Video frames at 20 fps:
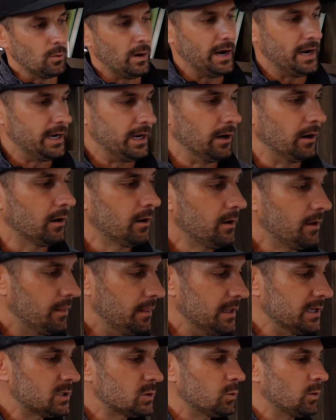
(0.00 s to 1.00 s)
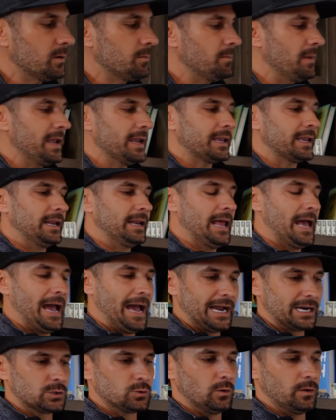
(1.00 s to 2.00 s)
right here. This would make an
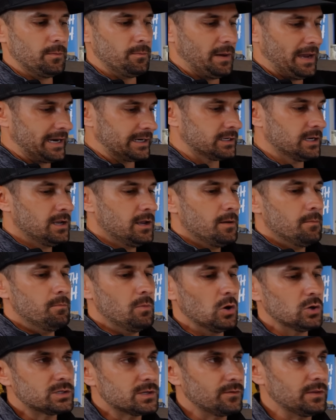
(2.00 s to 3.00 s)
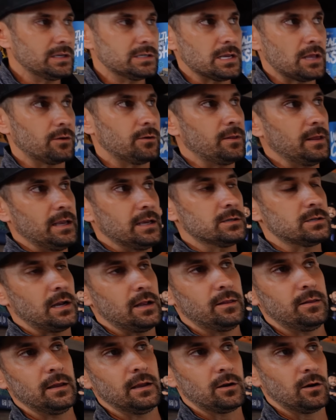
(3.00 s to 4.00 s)
actual impact. Most of these other things
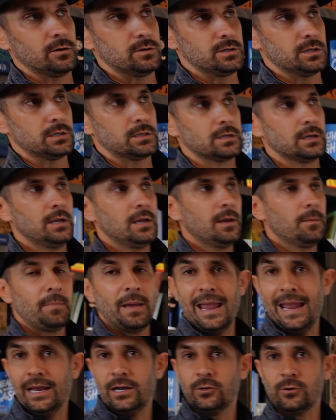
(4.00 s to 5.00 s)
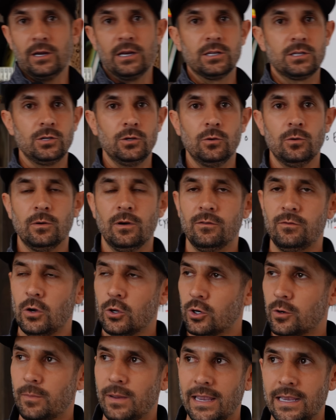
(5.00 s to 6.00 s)
I think are just pandering to a
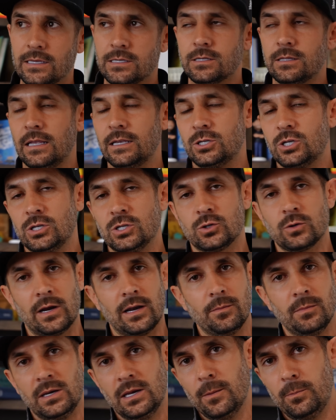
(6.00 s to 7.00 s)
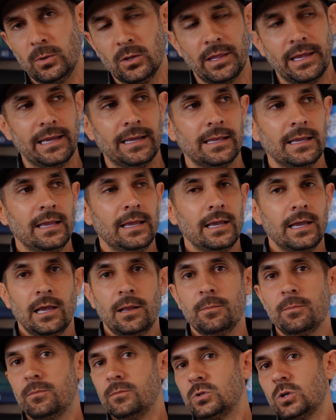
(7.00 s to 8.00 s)
voter base that she's trying to manipulate.
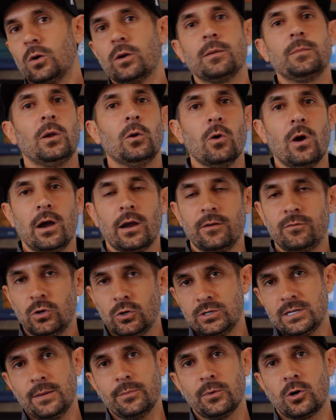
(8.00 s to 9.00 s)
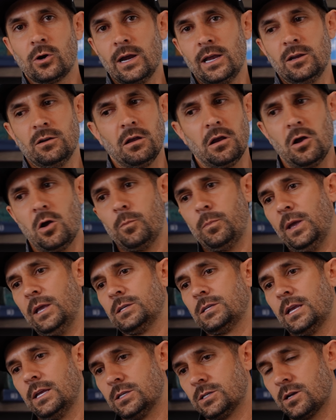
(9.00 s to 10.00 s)
And don't get me wrong, if you're a Democrat, you're like, oh,
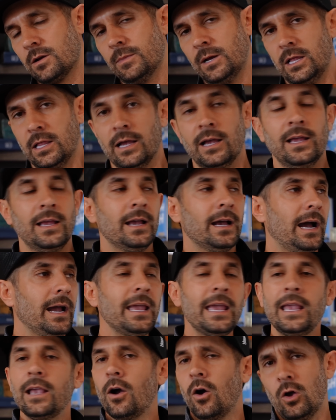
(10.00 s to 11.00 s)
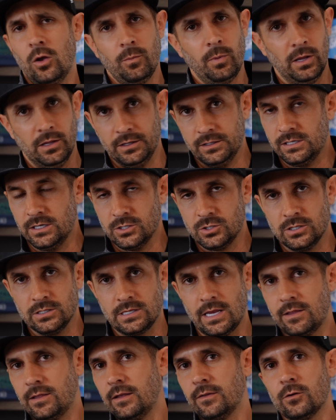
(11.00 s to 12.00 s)
Pace hates Kamala. I hate all
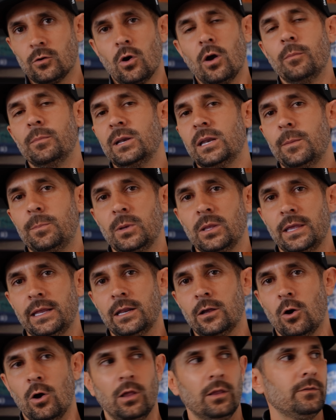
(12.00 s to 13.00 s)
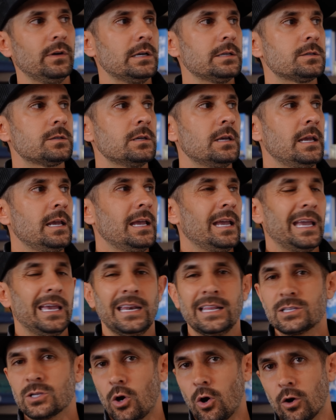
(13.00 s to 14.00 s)
politicians. I think they're all manipulating all of us.
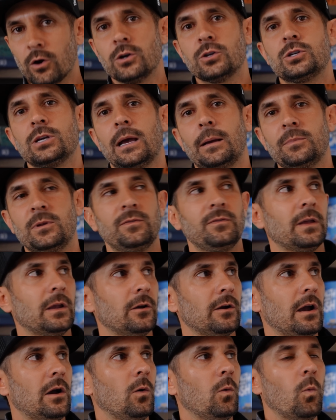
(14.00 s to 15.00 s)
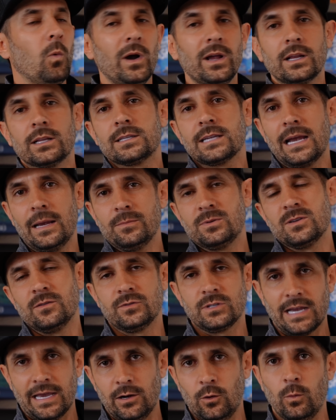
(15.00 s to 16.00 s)
And it's our job to figure out what types
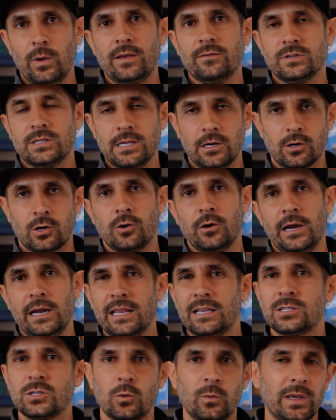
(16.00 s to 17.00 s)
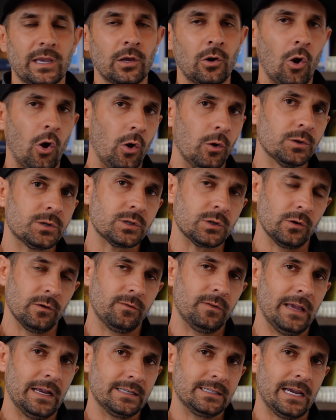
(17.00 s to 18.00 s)
of tidal waves they're creating so we can all
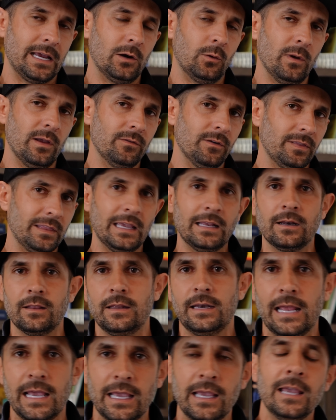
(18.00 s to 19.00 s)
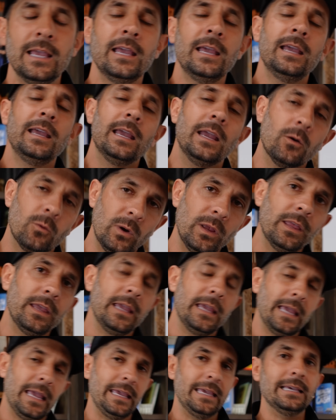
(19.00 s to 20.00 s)
surf that tidal wave. At the end of the day, it
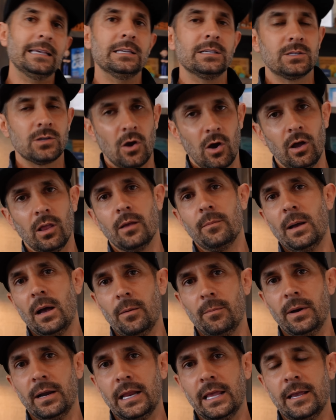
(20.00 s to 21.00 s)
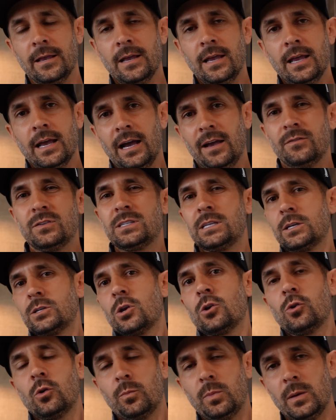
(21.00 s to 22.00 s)
really is all about money. I have
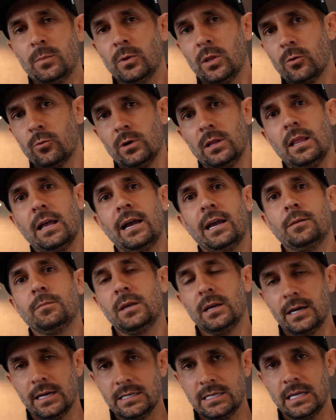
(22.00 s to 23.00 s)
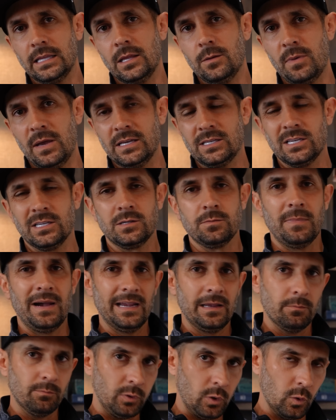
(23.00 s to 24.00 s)
600 people that rely on me on a daily basis.
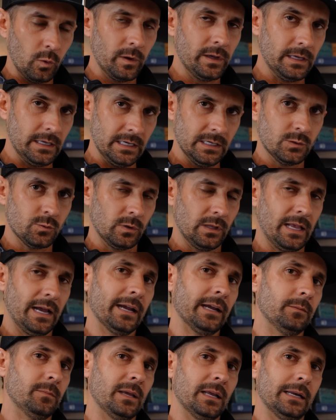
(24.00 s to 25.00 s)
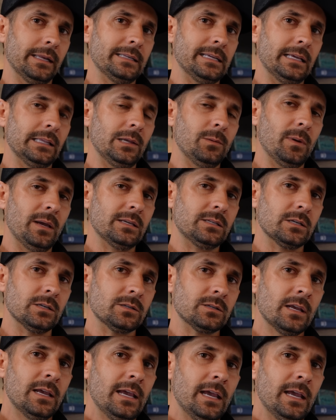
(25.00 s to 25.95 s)
My employees rely on me on a daily basis.